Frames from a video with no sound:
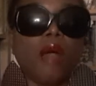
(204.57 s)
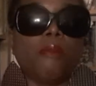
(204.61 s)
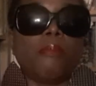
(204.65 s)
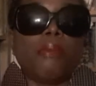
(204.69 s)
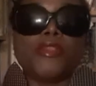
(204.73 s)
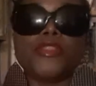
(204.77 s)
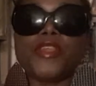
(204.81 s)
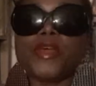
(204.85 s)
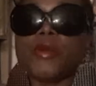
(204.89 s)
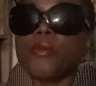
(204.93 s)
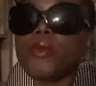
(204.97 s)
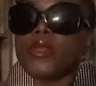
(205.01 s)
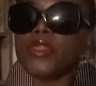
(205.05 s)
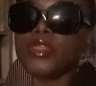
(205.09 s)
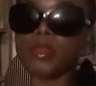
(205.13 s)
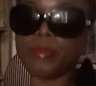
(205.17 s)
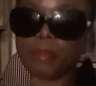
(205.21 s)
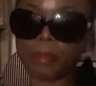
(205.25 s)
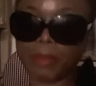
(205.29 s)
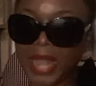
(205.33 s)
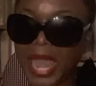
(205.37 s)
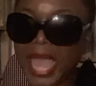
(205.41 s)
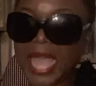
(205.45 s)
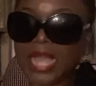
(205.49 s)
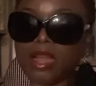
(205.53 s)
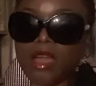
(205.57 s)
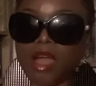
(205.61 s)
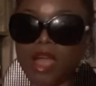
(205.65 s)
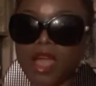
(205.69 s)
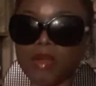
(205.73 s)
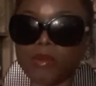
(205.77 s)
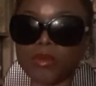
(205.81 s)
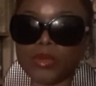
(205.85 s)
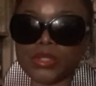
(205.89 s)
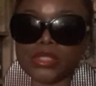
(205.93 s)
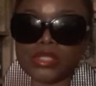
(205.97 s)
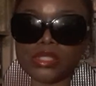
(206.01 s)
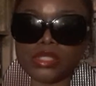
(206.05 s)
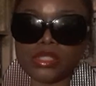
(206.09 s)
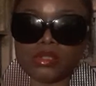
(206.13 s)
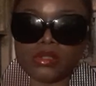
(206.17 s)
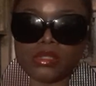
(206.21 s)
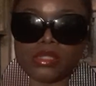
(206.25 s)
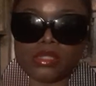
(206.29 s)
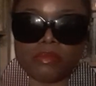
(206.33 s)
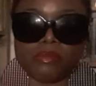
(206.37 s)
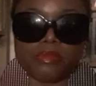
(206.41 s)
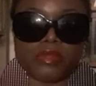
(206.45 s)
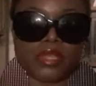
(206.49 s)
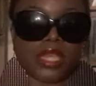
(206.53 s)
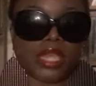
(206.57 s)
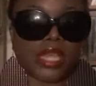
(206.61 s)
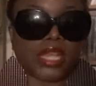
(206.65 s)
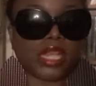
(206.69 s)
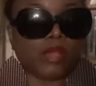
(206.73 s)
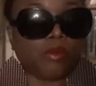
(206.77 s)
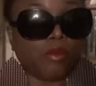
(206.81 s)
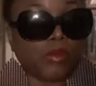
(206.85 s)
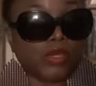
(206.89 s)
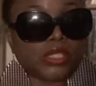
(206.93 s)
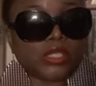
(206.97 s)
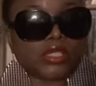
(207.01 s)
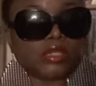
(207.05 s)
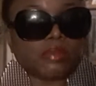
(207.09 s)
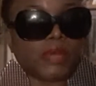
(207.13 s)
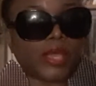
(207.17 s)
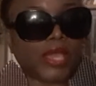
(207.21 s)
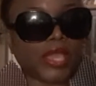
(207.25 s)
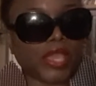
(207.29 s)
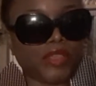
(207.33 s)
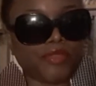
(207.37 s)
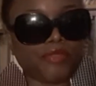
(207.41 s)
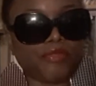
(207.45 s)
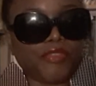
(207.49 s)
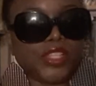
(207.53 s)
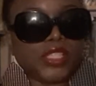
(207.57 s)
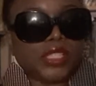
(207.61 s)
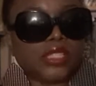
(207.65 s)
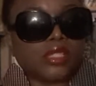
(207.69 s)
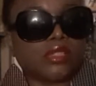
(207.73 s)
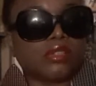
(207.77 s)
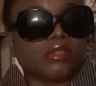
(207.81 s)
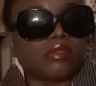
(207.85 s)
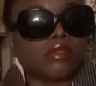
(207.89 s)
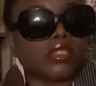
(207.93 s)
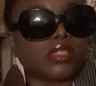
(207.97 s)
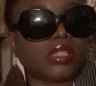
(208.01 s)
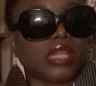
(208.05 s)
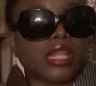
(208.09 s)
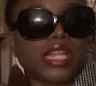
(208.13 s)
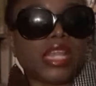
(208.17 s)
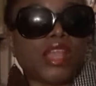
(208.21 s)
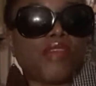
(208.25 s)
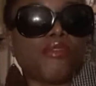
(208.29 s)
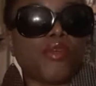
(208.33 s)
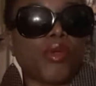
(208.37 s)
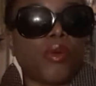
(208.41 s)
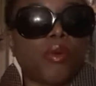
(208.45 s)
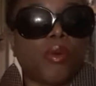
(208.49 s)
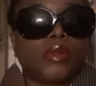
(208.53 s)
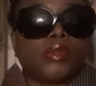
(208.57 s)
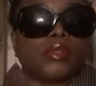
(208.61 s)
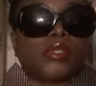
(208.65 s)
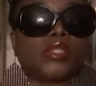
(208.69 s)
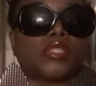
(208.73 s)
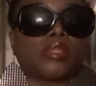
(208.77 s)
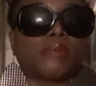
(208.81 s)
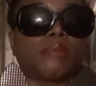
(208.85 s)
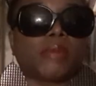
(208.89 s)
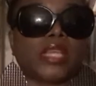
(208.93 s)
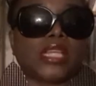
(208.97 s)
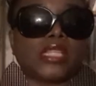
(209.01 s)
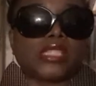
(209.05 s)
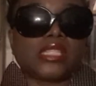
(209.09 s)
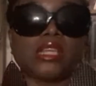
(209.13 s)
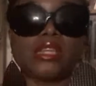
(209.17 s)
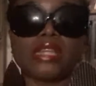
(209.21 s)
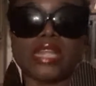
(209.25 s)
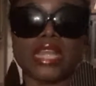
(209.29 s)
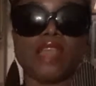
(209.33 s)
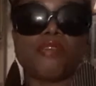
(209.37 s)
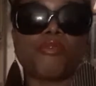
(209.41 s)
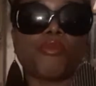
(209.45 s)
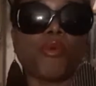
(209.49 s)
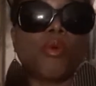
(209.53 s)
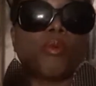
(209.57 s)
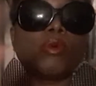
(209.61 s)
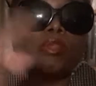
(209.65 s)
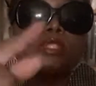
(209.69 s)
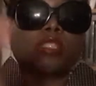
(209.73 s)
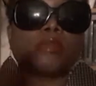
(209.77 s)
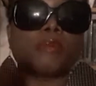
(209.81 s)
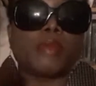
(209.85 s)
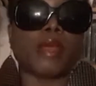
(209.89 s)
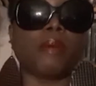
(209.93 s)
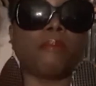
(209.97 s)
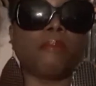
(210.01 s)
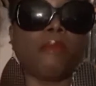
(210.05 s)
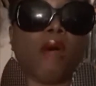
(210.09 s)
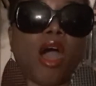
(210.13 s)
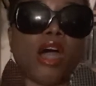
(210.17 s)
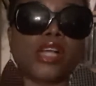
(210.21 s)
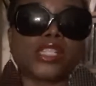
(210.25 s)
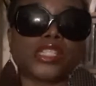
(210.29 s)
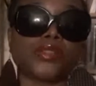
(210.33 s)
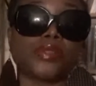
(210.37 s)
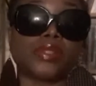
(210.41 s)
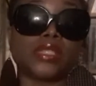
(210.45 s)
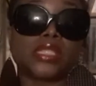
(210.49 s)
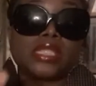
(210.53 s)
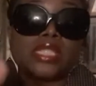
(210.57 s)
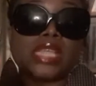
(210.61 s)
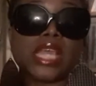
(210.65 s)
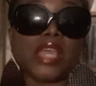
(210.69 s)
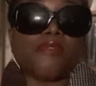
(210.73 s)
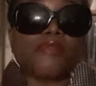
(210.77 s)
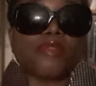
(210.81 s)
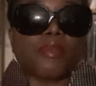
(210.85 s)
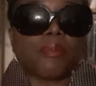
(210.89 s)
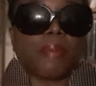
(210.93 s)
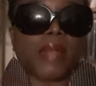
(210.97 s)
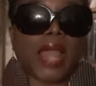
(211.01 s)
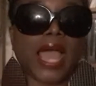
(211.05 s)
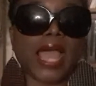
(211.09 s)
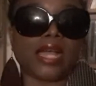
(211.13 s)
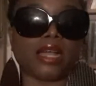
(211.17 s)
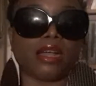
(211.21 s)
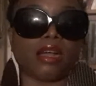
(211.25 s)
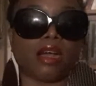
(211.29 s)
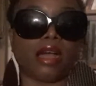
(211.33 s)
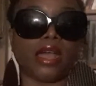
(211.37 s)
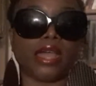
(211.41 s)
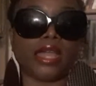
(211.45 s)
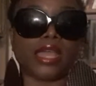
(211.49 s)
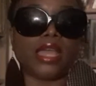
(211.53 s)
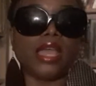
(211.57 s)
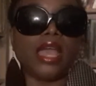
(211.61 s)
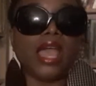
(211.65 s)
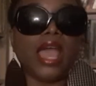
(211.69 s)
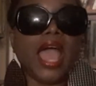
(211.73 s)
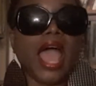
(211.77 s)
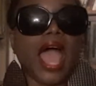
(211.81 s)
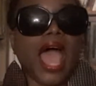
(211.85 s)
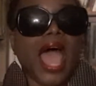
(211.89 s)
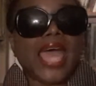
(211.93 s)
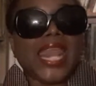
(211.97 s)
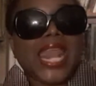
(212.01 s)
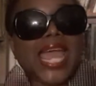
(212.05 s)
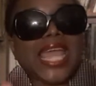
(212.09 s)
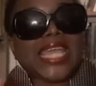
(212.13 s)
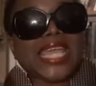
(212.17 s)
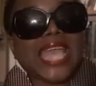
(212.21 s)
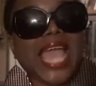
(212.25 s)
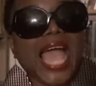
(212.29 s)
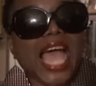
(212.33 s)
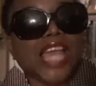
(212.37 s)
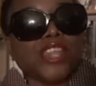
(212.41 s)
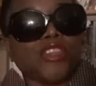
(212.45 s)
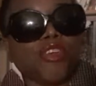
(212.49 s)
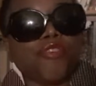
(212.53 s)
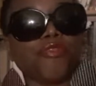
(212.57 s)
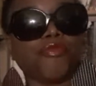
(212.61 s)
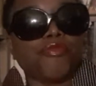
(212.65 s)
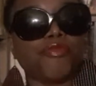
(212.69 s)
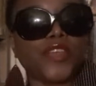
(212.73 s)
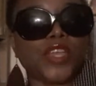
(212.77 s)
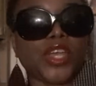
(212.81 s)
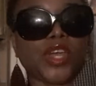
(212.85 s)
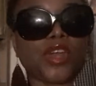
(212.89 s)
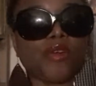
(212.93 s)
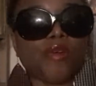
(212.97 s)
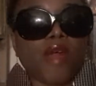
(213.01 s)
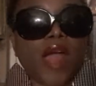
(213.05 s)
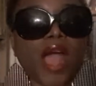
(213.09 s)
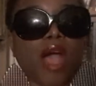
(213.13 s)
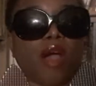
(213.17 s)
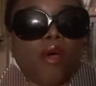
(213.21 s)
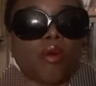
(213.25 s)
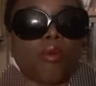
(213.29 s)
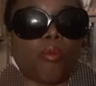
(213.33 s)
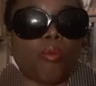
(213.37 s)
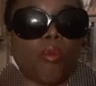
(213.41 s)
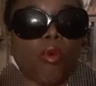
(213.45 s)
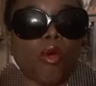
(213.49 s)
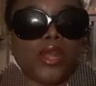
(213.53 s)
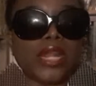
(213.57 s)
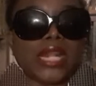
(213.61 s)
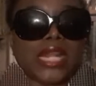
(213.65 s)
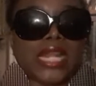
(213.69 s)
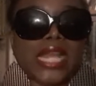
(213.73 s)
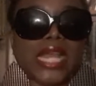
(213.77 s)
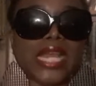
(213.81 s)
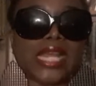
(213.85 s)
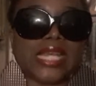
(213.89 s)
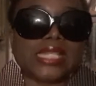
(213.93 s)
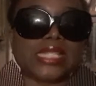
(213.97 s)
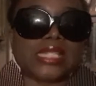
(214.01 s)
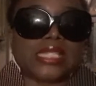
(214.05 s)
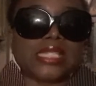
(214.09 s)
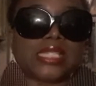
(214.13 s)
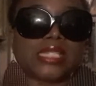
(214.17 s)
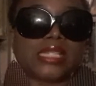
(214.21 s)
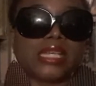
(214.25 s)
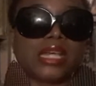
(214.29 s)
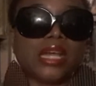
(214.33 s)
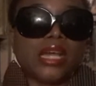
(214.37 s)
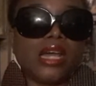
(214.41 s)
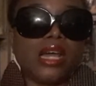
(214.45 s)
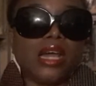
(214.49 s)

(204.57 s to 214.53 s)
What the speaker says: But then when the black guy wants to do something and he wants to make it physical, suddenly everyone wants to be a martyr and save the black guy. And I cannot figure out what it is